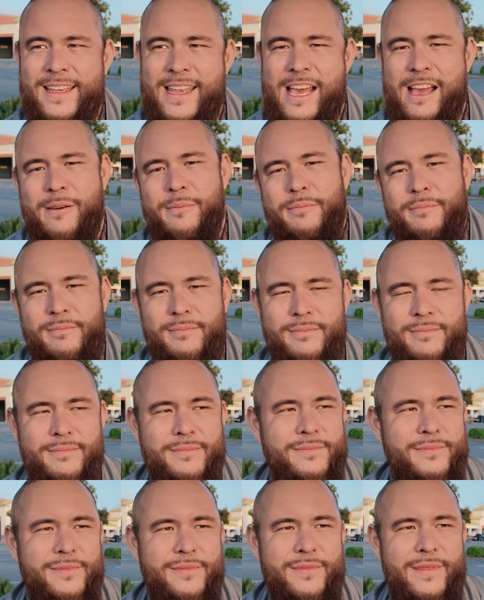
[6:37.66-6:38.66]
I'm
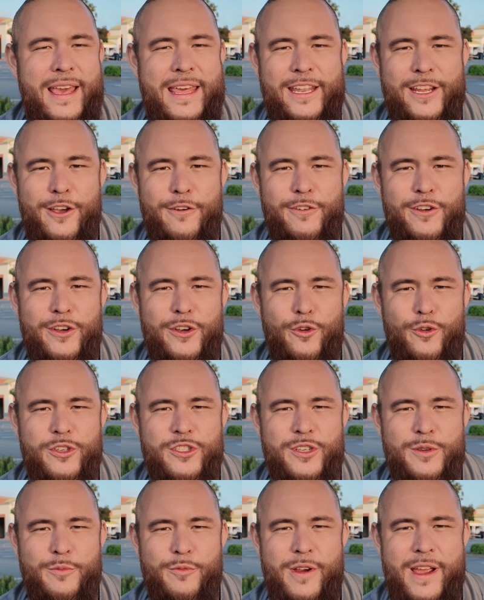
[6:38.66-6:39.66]
heading over to
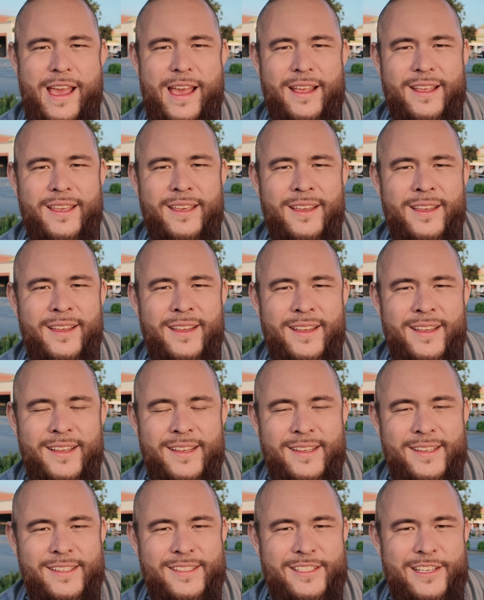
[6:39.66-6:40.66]
Nordstrom Rack.
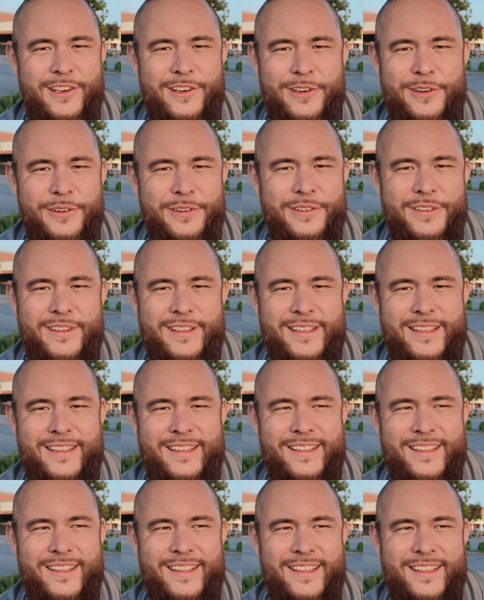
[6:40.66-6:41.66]
So
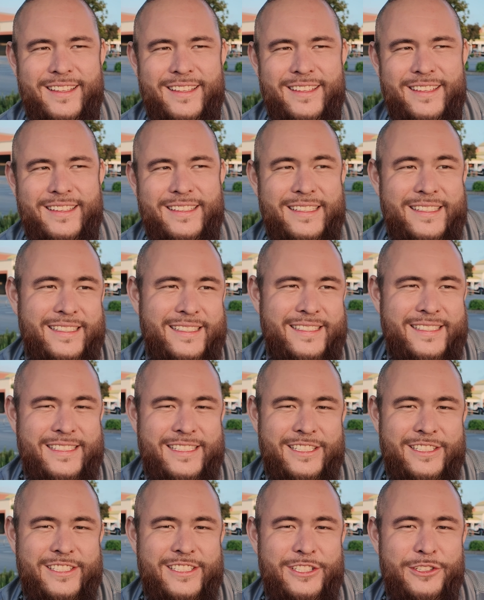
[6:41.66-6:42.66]

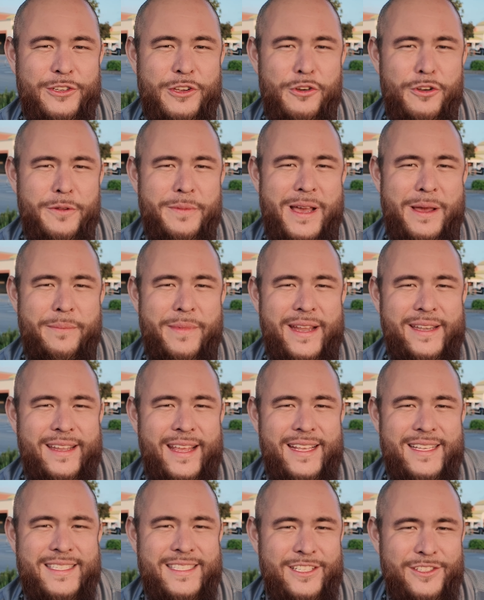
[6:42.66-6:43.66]
still going about my
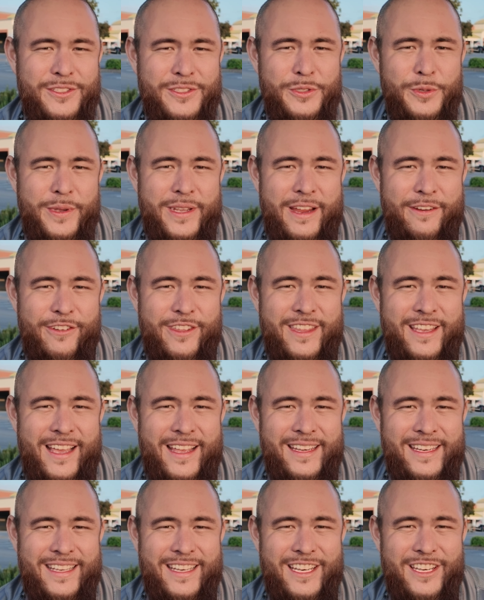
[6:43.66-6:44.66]
day, still doing everything
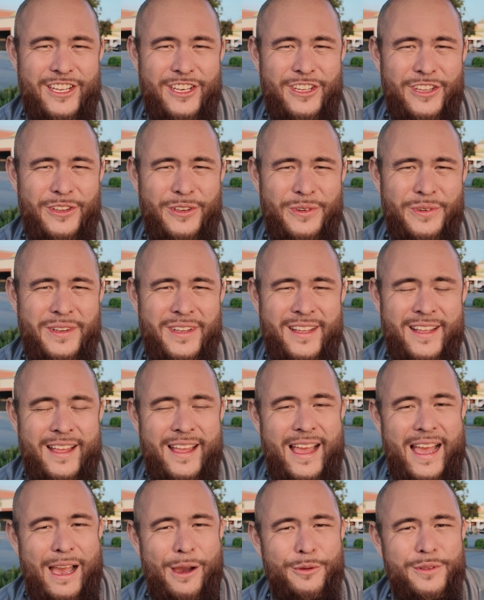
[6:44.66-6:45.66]
I needed to do.
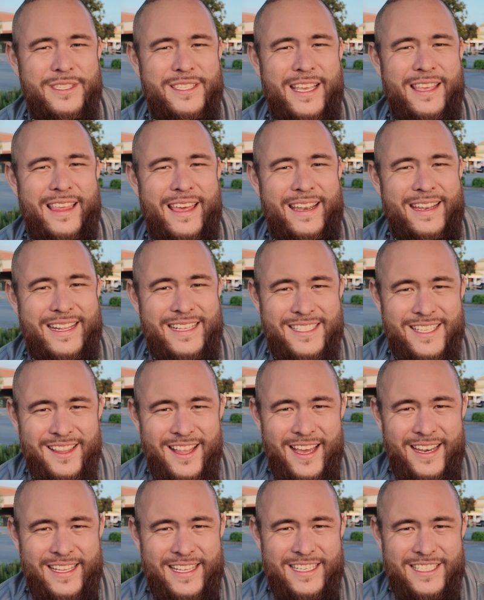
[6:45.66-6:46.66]
I would say that it is a
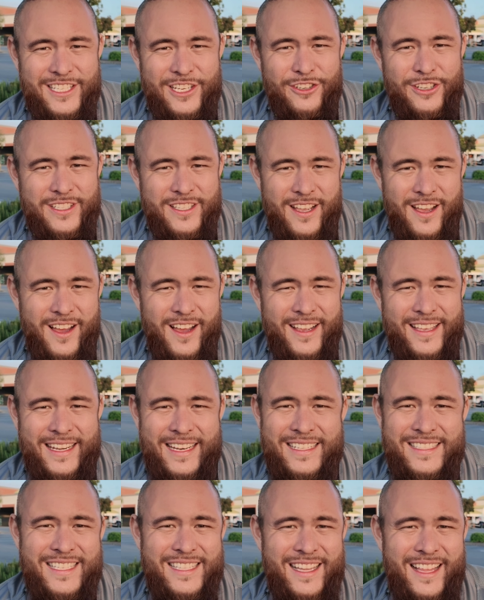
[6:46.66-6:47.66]
lot easier to talk.
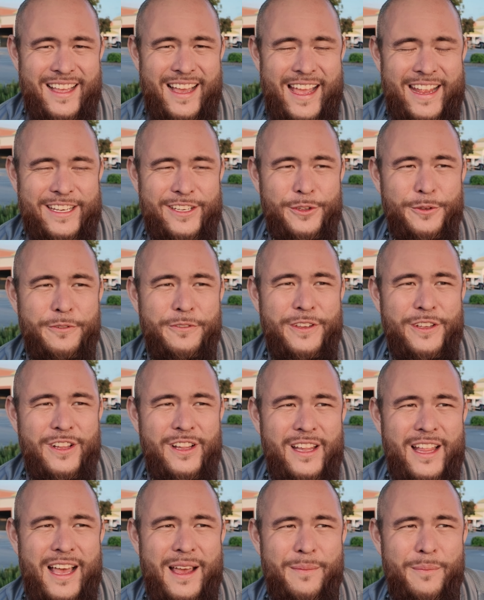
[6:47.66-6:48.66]
I do
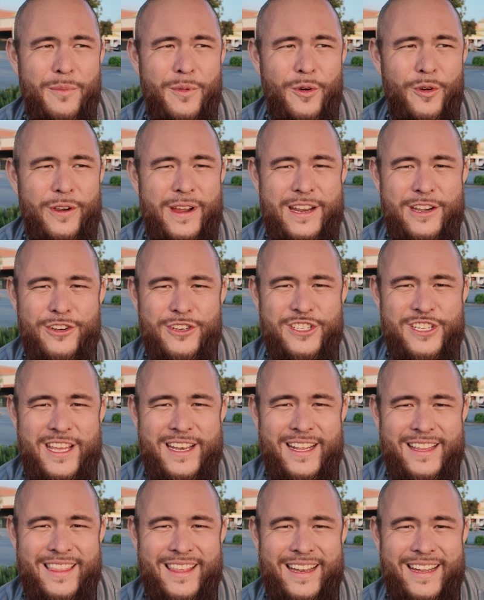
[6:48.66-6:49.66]
feel a lot more
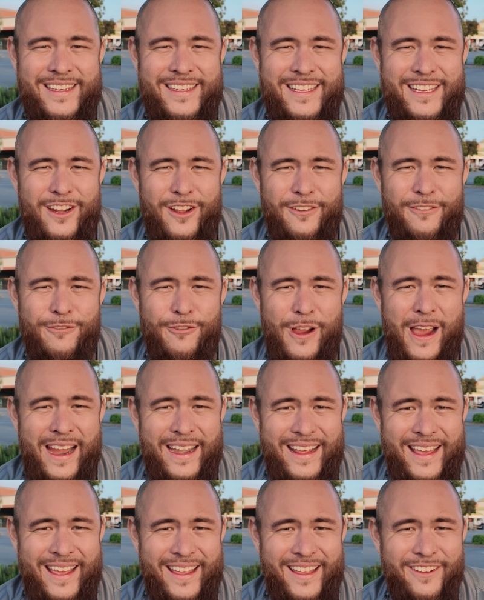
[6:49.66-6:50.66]
energetic than I did on
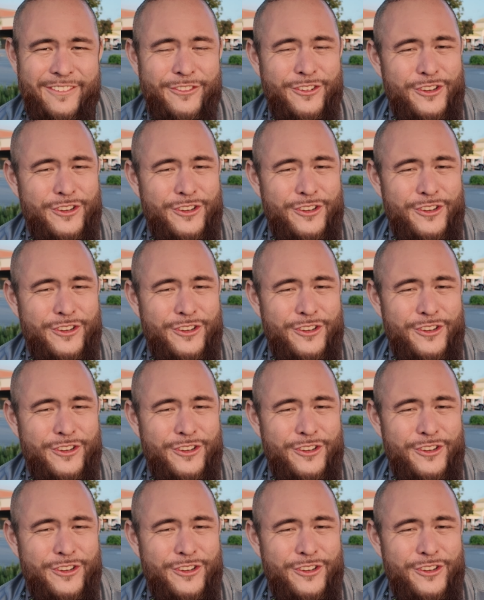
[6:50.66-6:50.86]
Friday,